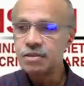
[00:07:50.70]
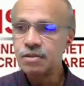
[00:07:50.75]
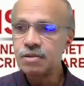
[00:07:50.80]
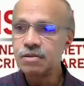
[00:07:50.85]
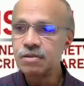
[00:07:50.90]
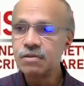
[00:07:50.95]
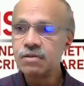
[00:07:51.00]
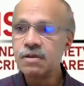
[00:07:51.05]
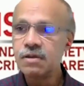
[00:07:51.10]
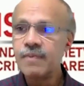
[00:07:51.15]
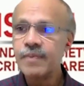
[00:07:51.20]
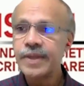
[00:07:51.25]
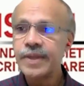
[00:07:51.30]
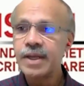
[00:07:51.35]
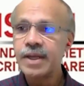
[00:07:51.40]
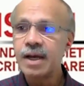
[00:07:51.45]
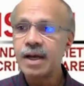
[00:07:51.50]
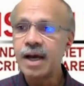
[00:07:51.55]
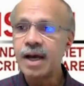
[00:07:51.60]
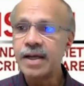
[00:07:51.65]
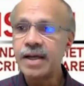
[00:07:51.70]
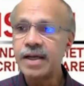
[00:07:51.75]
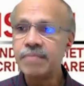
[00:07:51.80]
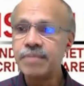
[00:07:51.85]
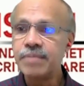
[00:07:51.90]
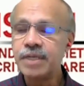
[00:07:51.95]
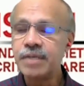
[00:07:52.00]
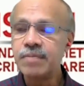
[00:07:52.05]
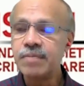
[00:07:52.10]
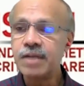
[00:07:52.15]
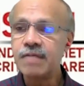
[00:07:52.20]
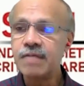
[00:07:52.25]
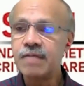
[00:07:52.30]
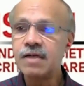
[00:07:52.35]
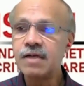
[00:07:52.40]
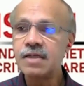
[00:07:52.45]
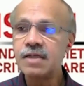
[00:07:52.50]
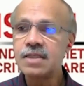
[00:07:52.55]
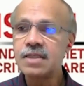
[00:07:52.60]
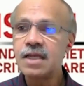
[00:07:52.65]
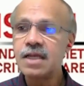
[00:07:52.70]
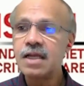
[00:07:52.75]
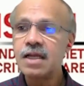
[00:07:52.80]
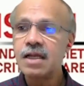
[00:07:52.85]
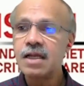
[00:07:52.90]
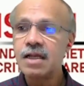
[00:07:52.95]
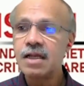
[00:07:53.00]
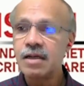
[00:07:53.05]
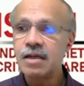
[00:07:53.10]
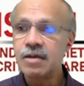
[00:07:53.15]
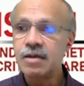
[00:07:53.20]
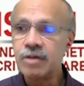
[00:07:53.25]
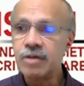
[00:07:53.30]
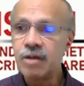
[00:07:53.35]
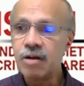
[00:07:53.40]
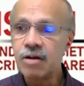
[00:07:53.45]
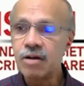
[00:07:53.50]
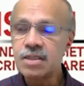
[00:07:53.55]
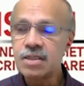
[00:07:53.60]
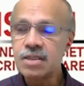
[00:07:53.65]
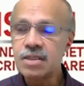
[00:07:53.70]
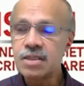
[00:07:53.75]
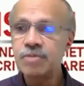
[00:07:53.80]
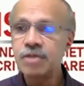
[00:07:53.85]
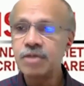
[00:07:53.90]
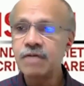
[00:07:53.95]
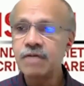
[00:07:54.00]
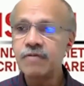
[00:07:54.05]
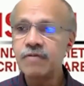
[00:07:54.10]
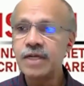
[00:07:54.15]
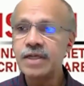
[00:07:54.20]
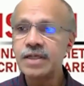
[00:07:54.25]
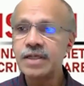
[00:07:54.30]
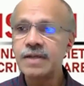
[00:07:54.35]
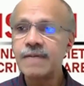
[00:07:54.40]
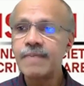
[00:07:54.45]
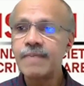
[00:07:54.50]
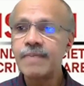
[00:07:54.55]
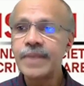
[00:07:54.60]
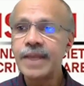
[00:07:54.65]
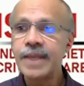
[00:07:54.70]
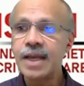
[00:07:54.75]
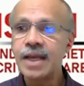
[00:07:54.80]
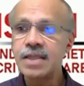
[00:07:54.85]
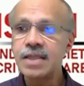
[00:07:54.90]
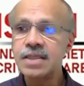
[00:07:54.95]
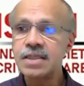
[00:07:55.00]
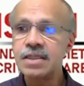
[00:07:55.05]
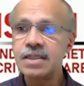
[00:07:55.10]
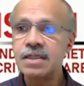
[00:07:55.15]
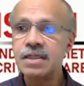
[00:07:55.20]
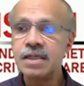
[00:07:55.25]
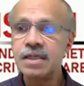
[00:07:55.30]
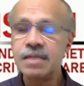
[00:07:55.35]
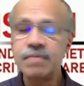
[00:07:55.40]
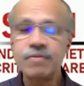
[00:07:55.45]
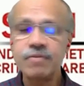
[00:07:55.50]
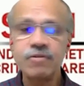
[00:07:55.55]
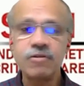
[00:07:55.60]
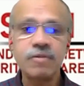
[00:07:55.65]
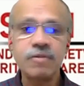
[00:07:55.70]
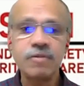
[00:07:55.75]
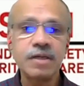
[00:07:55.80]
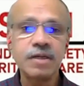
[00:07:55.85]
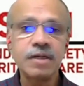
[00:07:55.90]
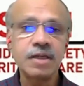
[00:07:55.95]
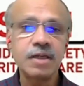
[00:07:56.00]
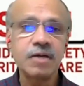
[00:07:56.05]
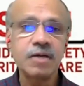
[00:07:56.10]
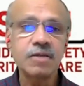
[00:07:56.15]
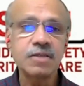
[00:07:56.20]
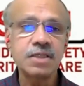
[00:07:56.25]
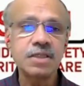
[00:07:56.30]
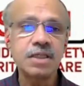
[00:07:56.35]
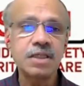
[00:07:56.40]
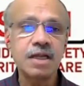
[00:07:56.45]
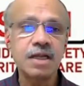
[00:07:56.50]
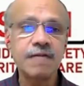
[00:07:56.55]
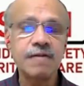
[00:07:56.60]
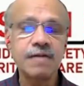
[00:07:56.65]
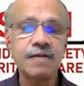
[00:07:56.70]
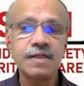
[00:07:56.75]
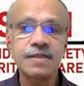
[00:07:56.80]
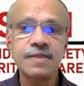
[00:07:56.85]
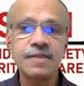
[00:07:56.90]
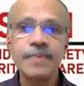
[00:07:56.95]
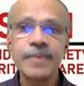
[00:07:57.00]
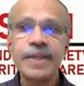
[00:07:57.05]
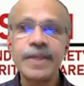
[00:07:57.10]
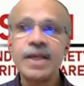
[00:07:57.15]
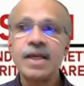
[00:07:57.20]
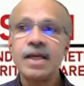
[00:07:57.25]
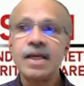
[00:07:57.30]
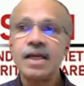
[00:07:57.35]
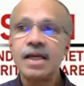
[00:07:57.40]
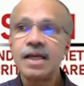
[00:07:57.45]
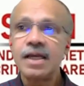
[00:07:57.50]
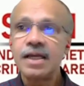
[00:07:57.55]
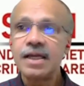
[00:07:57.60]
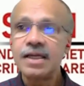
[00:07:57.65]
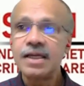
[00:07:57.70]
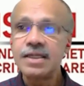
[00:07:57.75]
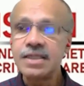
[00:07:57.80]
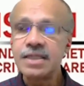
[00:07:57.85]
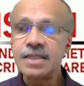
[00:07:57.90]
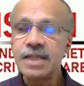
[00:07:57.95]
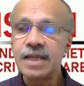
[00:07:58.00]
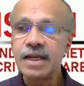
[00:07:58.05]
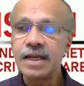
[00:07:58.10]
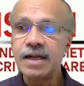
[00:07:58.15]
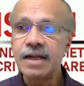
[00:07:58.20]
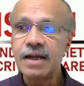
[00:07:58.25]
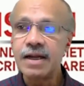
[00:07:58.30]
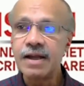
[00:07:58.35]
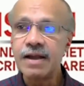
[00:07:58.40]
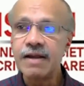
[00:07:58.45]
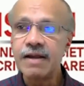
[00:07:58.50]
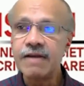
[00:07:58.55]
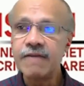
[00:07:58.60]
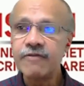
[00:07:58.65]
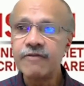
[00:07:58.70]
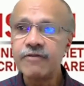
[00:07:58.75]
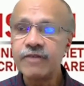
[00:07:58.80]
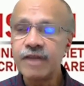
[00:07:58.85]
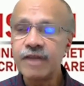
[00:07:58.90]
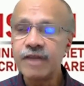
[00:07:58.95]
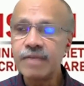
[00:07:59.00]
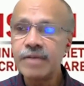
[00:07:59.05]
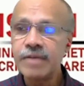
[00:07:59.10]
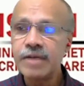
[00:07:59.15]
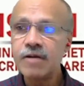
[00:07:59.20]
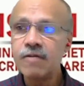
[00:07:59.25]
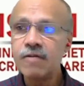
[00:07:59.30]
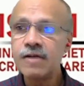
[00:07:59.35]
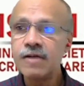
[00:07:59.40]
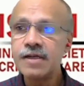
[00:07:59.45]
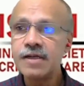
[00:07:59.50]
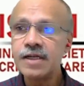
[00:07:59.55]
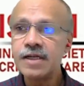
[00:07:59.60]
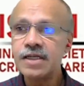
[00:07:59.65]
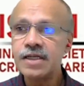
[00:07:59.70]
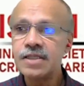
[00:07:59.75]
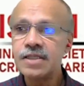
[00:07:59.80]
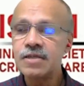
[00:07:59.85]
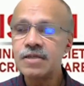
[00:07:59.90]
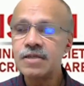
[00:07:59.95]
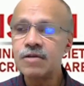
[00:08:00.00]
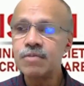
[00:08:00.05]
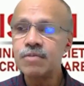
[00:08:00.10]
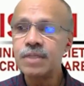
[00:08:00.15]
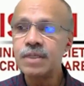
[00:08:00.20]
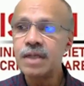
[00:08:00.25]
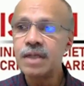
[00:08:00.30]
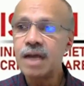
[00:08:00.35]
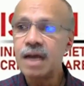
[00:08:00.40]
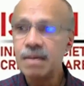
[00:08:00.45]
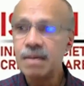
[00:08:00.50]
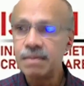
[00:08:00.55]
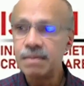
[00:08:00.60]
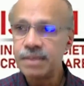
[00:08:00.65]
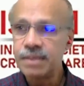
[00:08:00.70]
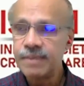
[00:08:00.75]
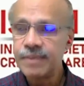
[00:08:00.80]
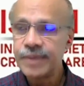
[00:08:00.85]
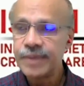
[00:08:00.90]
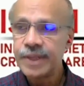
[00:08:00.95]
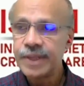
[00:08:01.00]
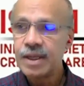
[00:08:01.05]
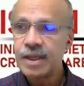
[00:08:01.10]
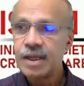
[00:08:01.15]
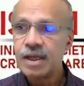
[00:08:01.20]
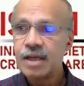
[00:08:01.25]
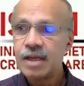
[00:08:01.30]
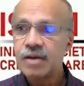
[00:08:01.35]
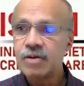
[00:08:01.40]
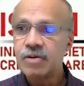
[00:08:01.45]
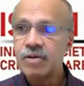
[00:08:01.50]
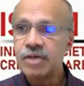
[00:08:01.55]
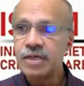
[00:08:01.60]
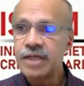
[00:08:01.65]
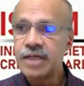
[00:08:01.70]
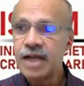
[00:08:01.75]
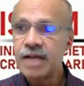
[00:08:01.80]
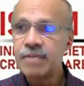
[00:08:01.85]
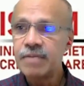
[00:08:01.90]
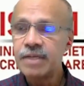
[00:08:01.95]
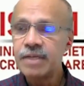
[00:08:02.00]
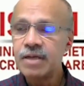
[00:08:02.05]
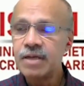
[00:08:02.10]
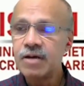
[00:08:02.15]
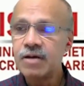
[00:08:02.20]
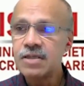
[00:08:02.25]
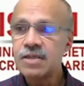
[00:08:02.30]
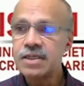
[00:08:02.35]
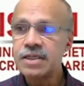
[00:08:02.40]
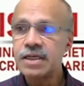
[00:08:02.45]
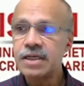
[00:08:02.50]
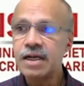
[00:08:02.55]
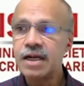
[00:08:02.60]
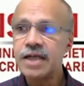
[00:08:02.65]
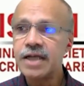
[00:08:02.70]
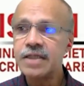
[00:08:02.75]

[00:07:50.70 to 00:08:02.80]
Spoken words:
to do, higher PEEP levels do not seem to reflect as in improvement of the oxygen levels. Is there a foramen ovale that is opened up? Could that be causing a